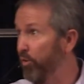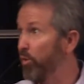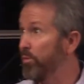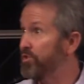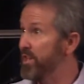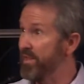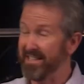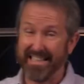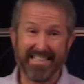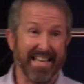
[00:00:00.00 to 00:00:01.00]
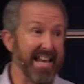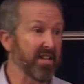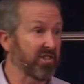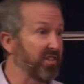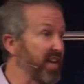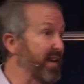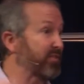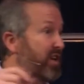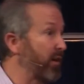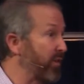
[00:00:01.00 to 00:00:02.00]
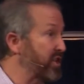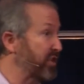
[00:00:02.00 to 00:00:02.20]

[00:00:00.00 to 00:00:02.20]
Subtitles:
old would say that today is the day of salvation.